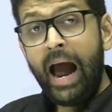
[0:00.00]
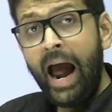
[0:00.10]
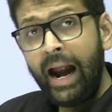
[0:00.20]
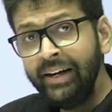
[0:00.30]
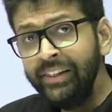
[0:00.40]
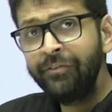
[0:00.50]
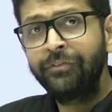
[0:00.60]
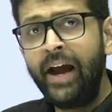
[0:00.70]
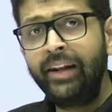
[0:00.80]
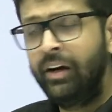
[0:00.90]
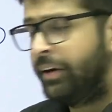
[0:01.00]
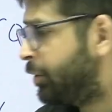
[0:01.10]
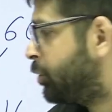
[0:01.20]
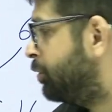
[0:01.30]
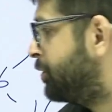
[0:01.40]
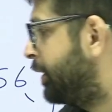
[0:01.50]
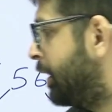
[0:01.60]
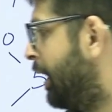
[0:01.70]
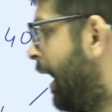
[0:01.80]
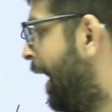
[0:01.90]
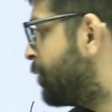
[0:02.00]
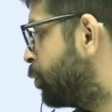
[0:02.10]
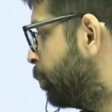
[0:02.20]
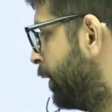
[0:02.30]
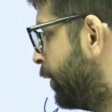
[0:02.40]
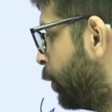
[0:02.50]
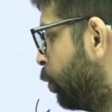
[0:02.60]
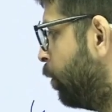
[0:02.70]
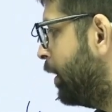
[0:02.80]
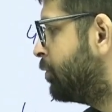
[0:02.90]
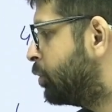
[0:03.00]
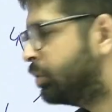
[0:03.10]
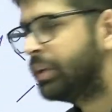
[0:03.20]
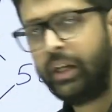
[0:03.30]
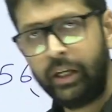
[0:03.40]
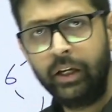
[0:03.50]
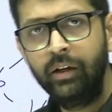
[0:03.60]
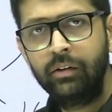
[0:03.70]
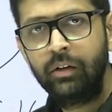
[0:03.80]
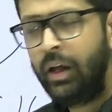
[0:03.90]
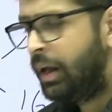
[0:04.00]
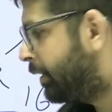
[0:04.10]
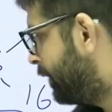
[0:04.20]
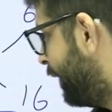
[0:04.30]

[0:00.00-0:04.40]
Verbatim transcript: and the final ratio still has to be 2 is to 3, the